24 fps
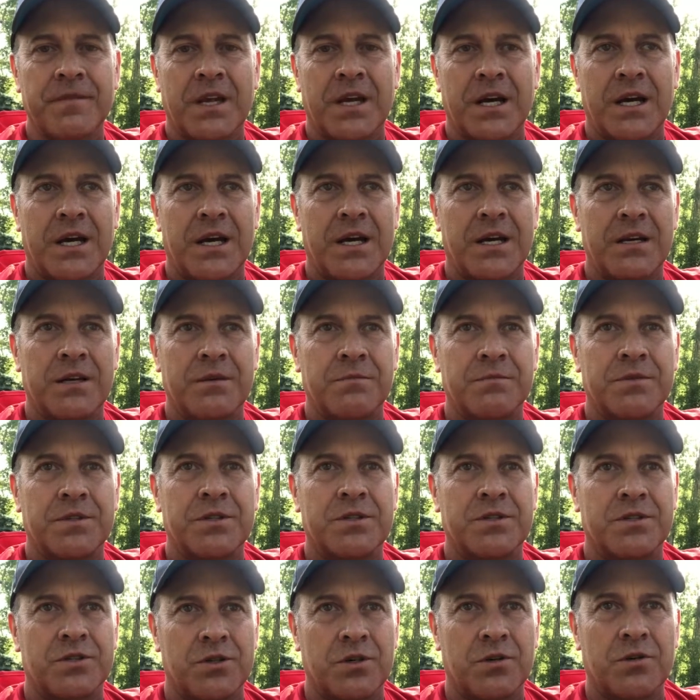I am
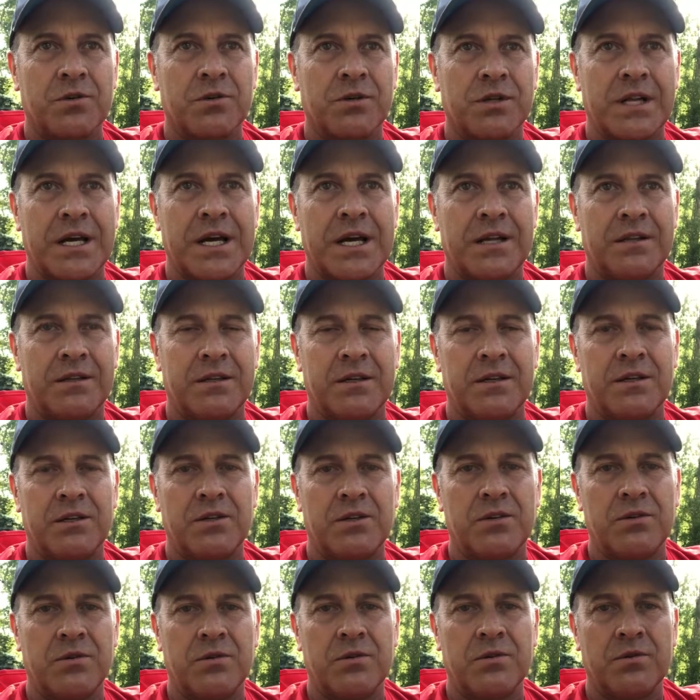so glad that
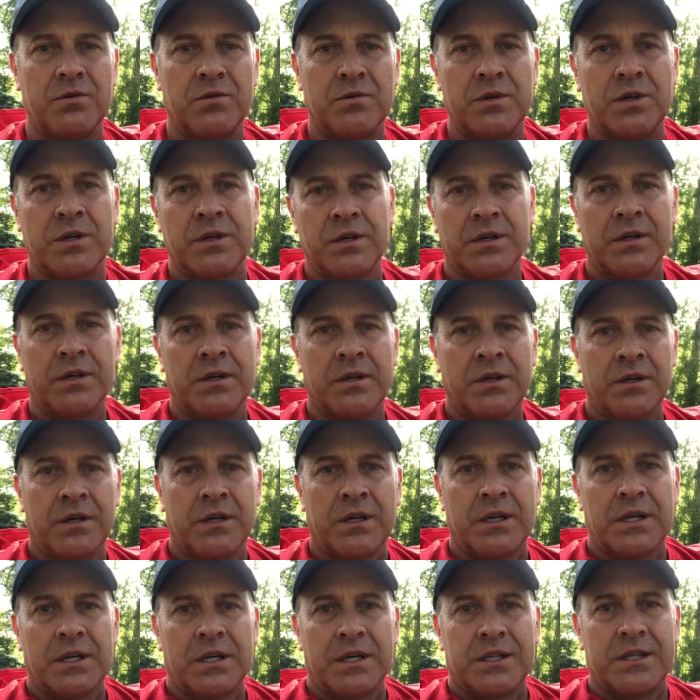you
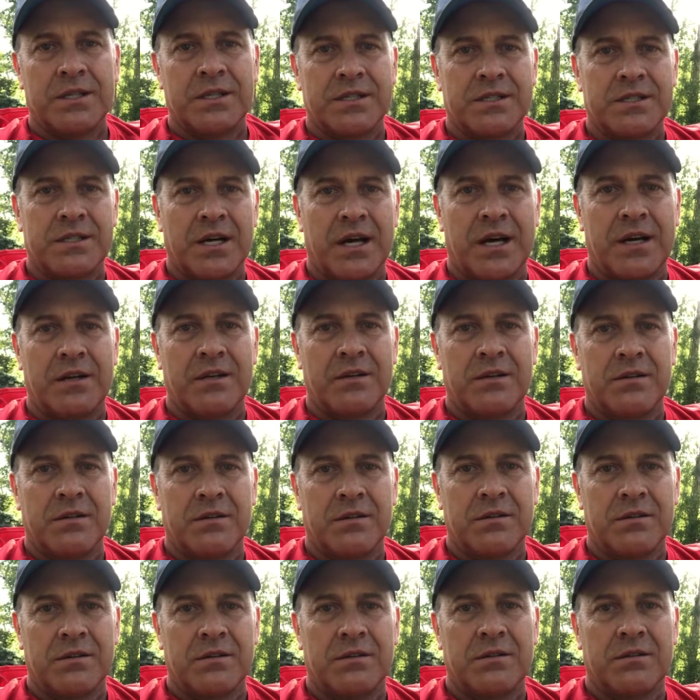decided
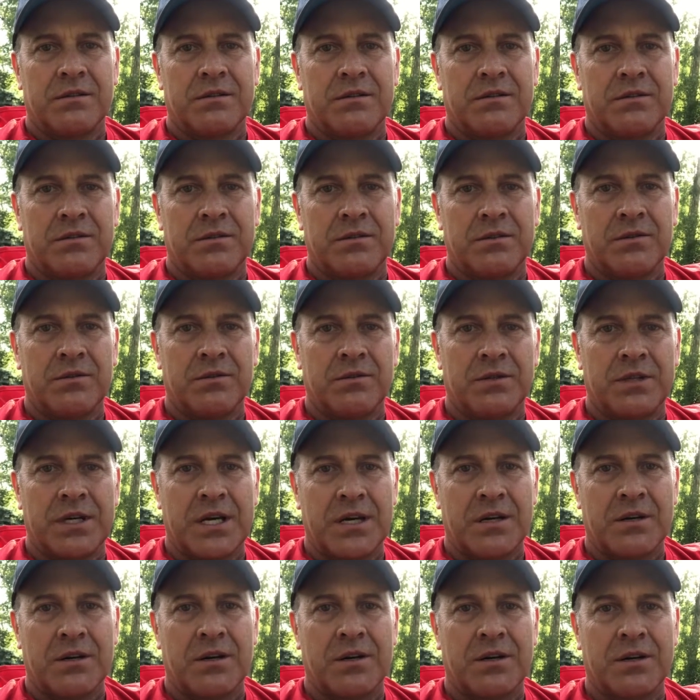to
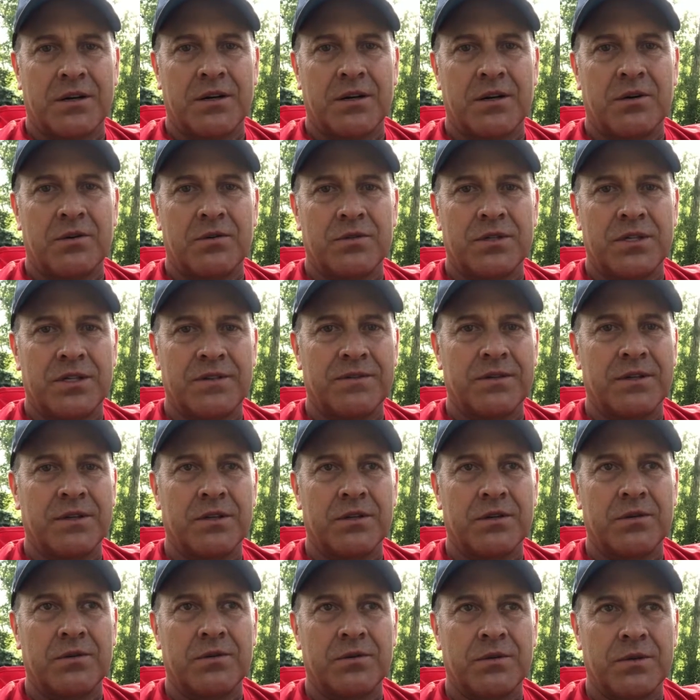take on a coach, even
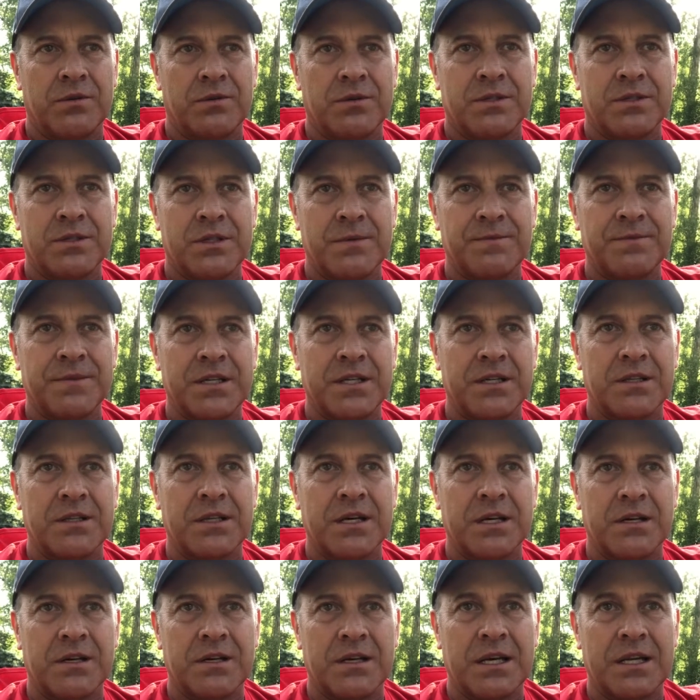though it was something
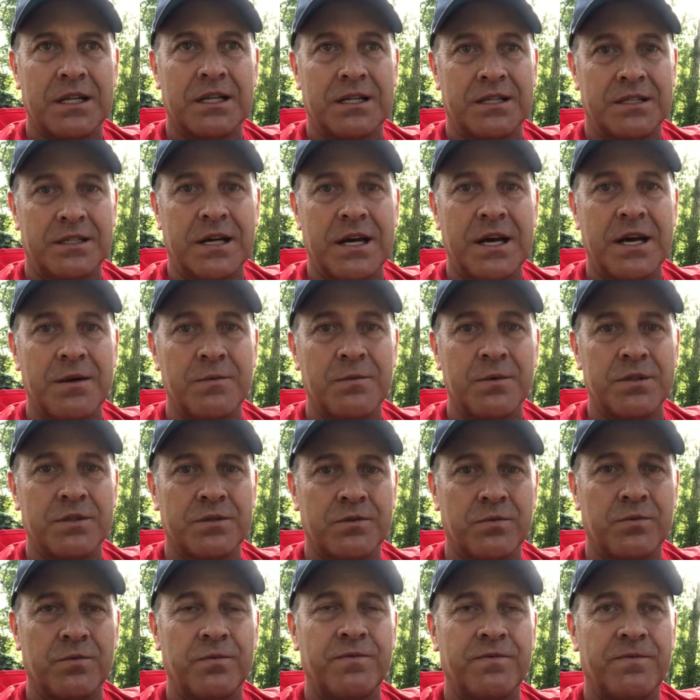that at the time was
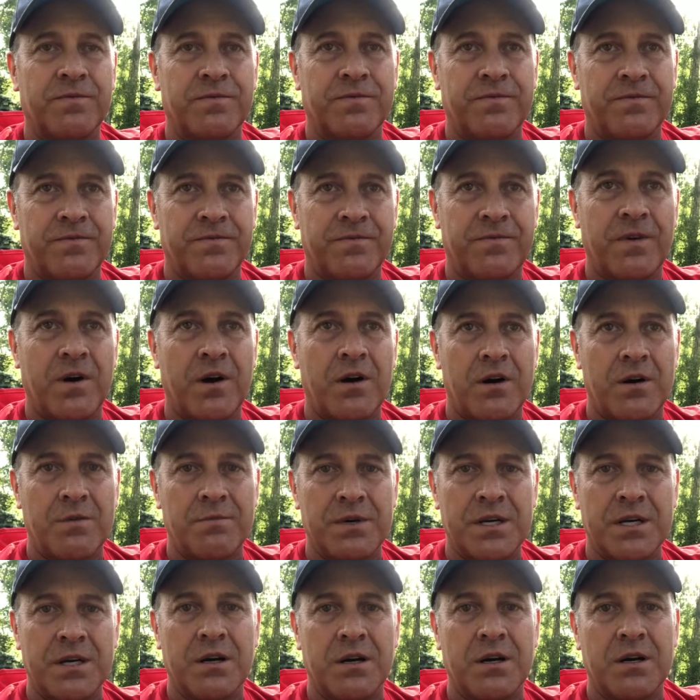far
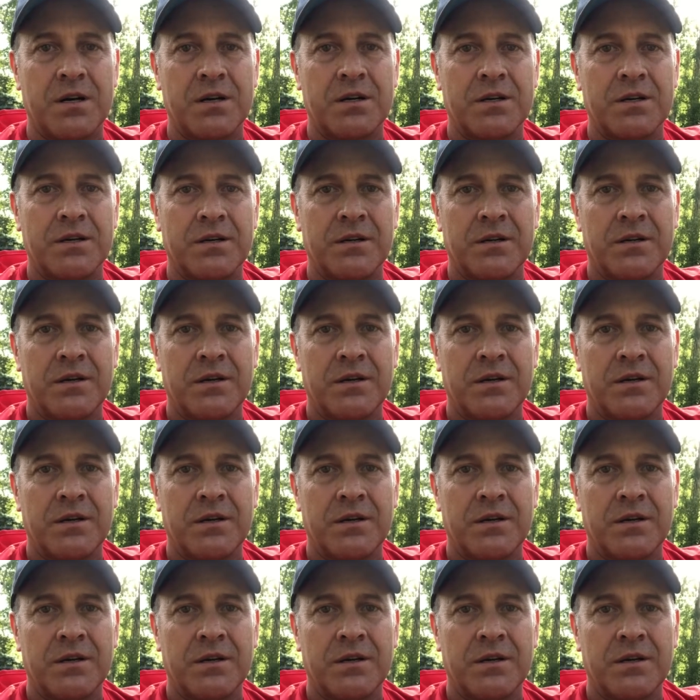beyond